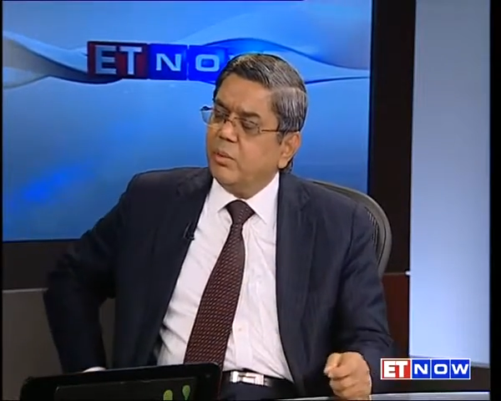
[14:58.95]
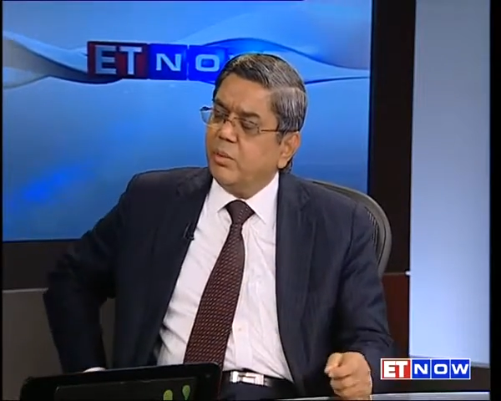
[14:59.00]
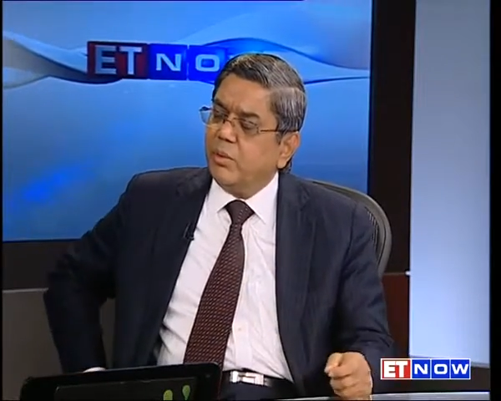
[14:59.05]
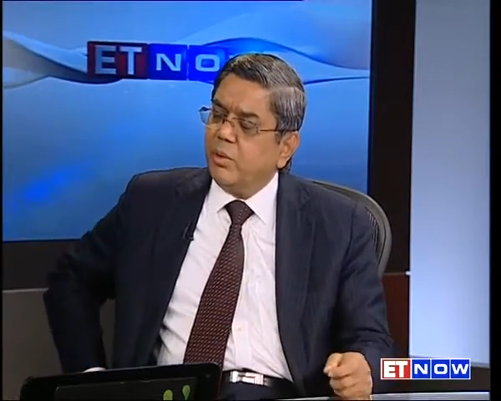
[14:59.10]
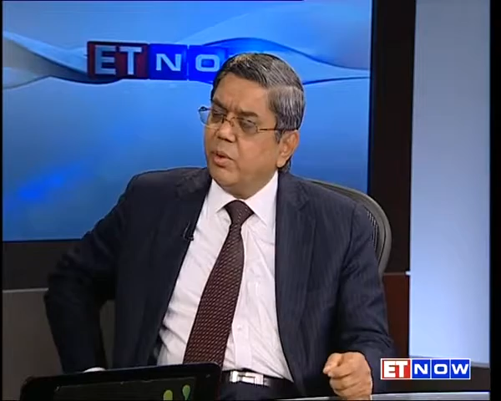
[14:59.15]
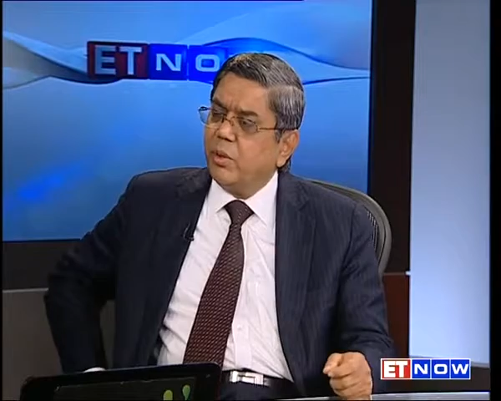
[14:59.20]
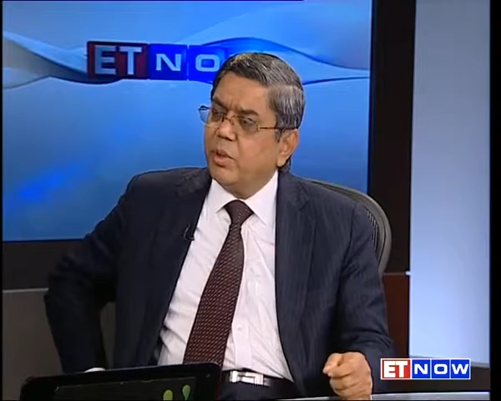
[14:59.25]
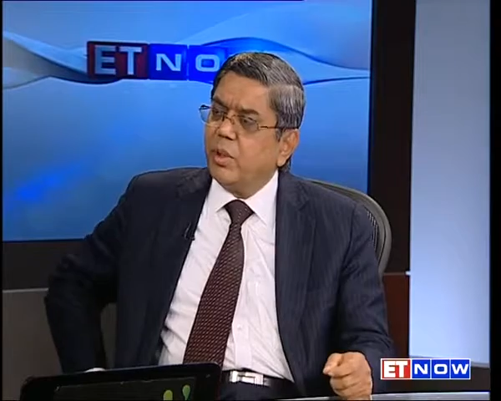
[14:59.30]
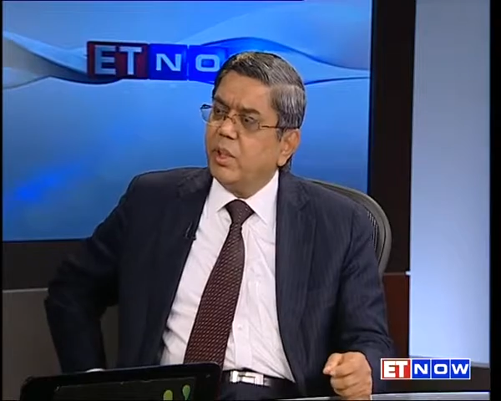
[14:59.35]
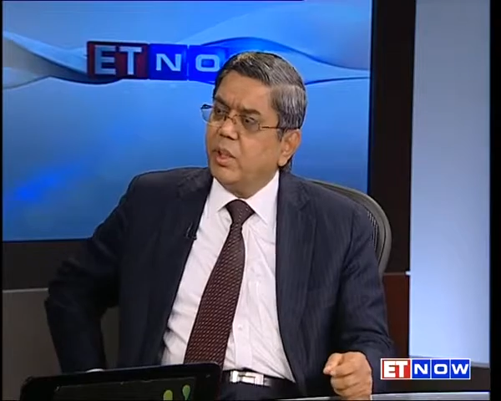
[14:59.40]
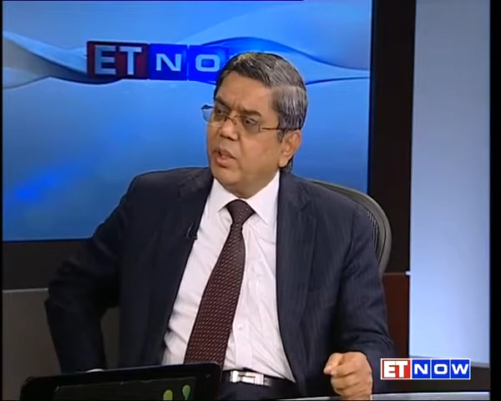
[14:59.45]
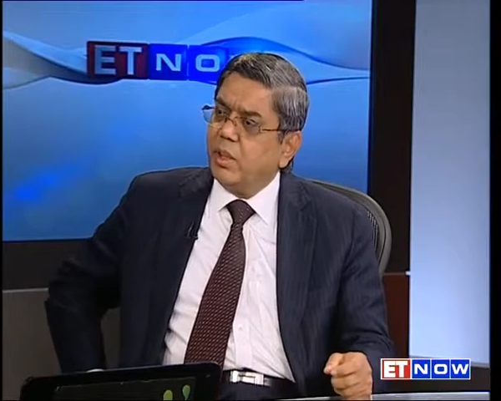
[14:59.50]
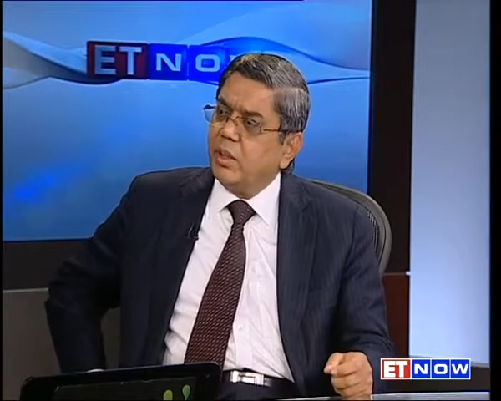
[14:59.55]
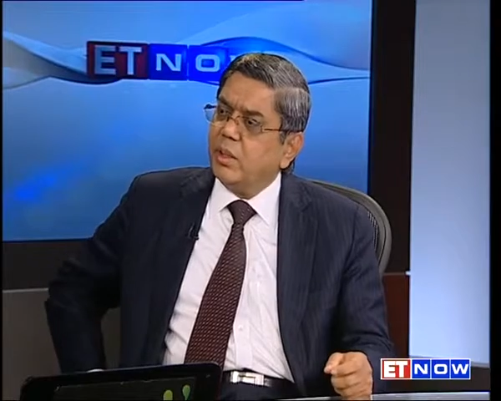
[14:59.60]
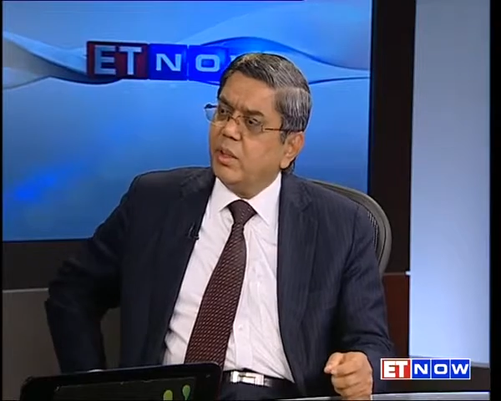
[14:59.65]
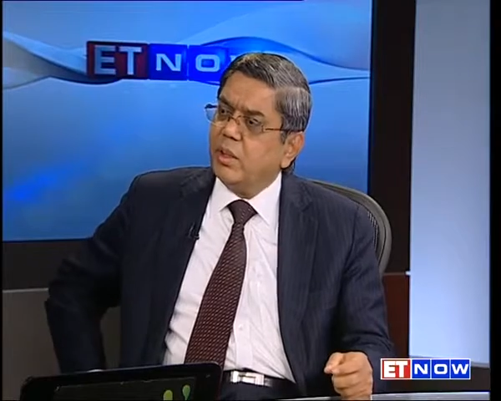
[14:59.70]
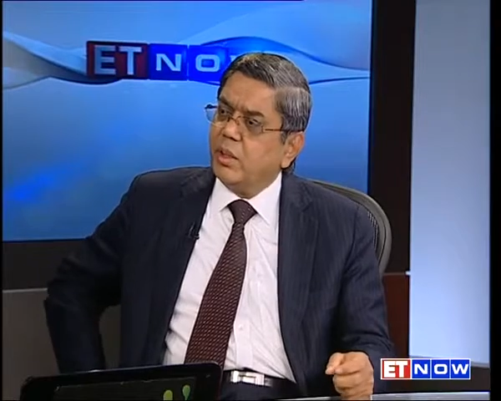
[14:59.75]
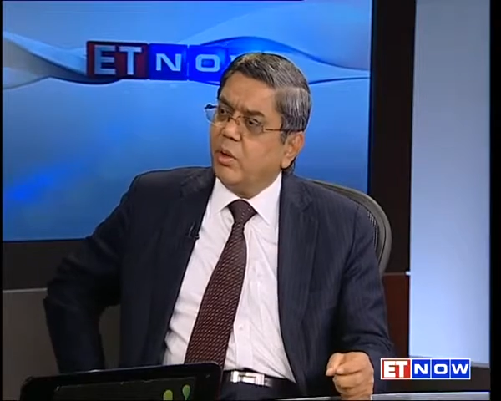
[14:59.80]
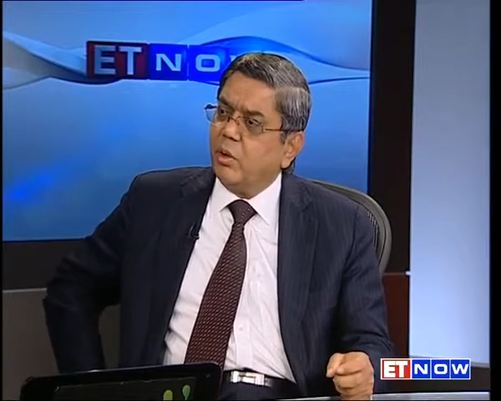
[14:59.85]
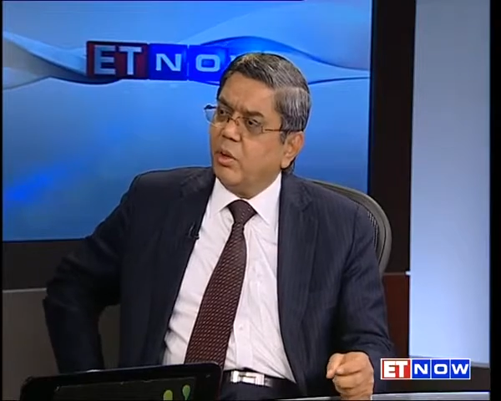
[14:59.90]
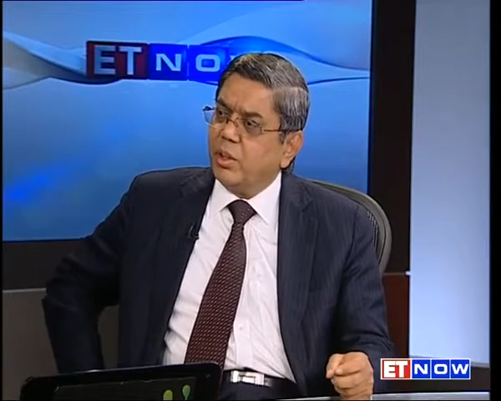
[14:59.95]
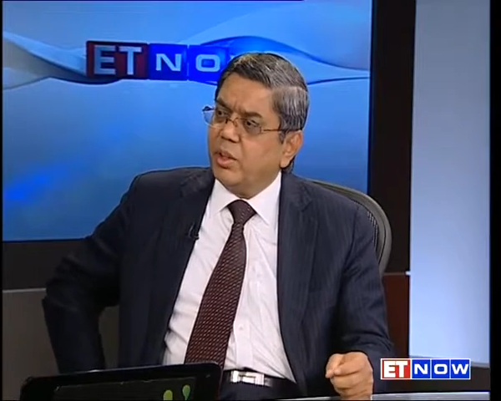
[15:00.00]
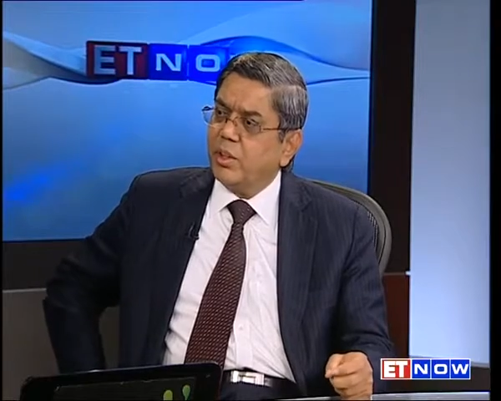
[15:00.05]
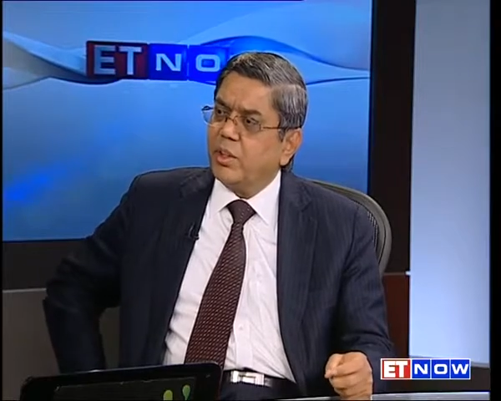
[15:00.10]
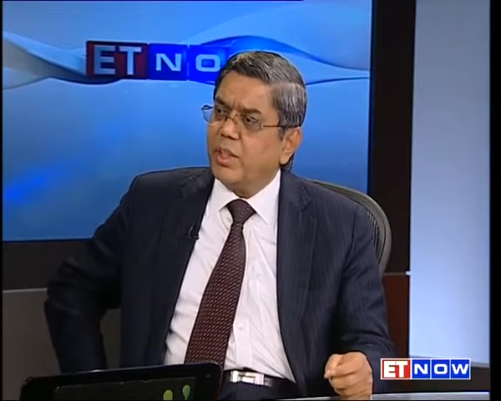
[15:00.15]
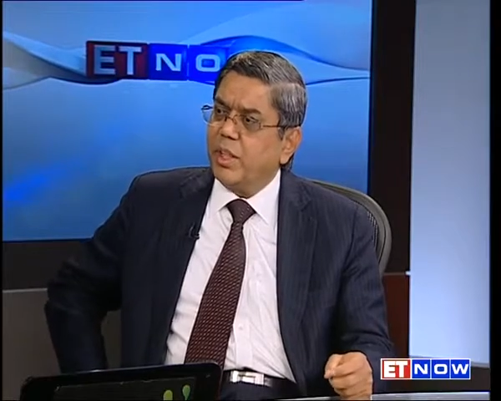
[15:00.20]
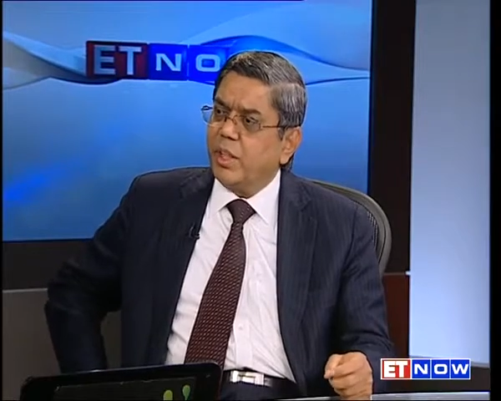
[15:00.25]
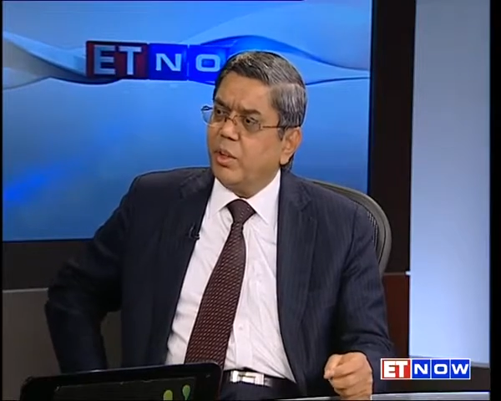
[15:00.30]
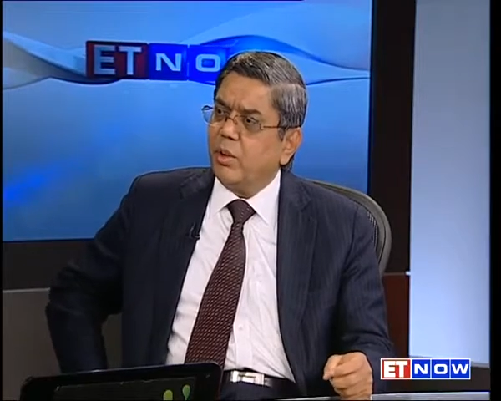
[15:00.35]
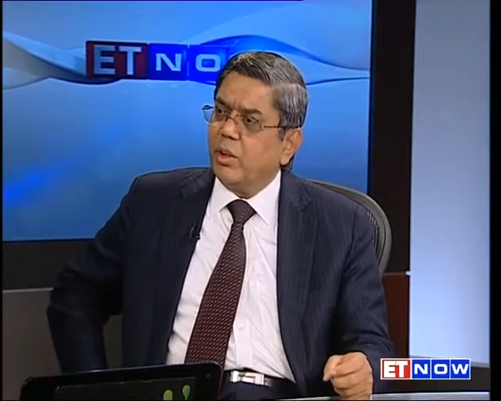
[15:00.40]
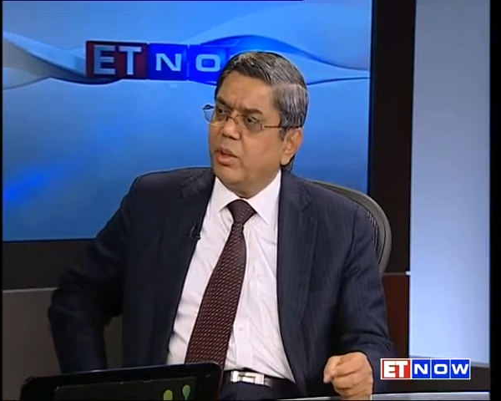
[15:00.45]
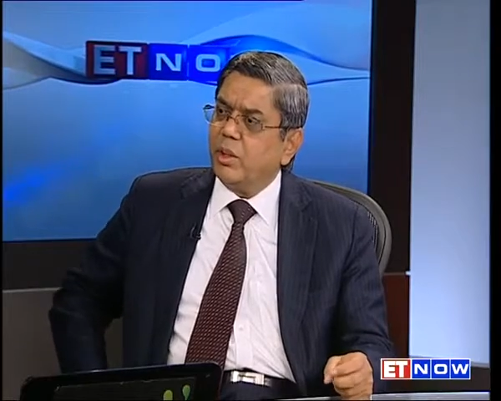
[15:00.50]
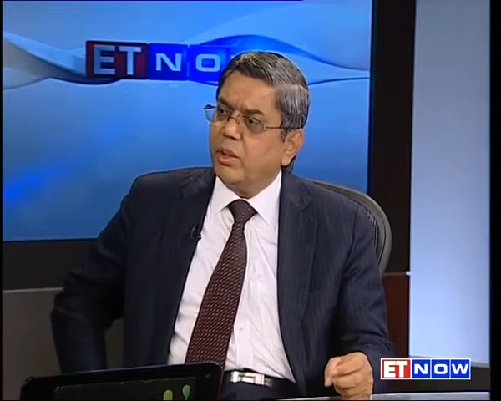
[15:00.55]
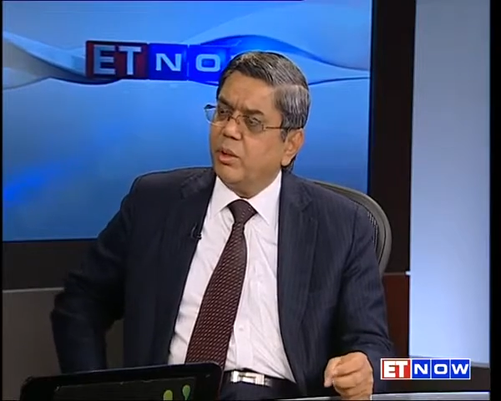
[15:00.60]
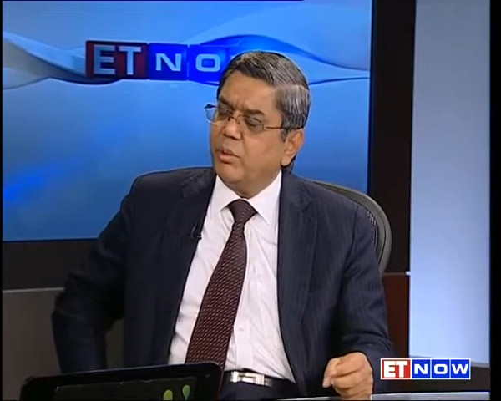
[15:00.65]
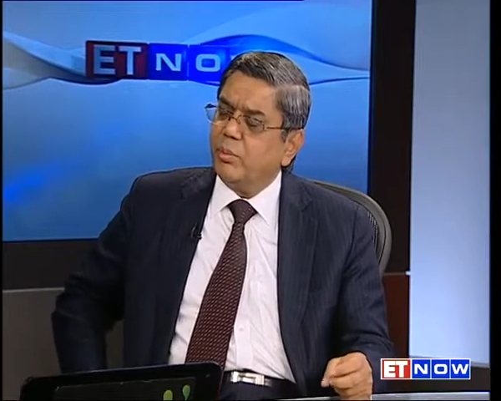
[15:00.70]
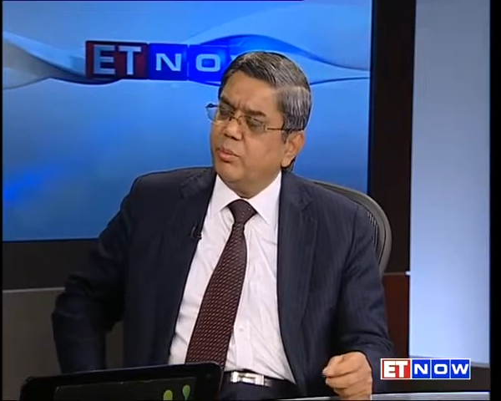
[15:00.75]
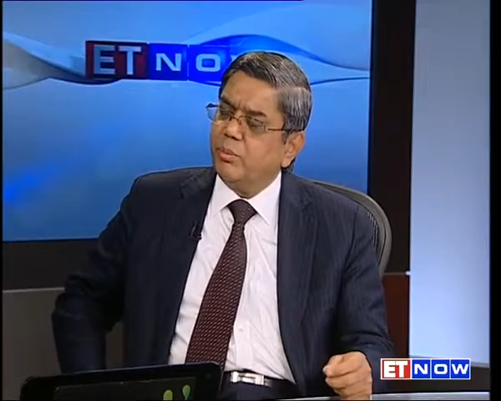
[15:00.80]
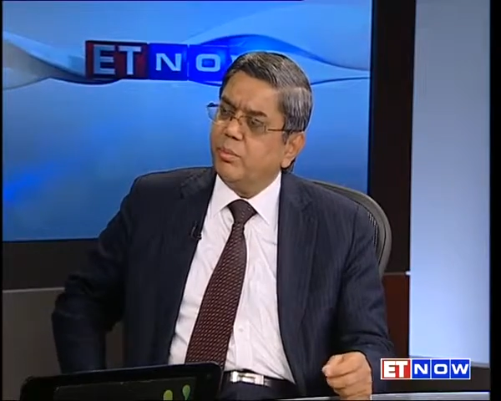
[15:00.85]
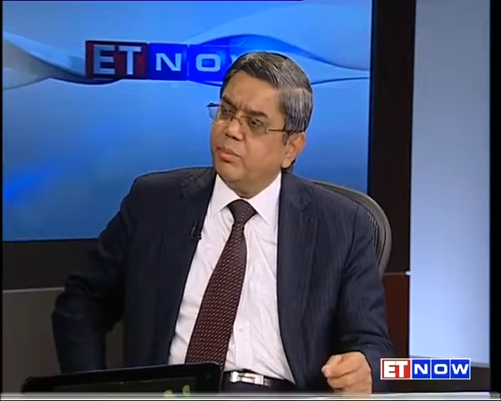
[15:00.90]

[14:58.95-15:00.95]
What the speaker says: for all the stakeholder.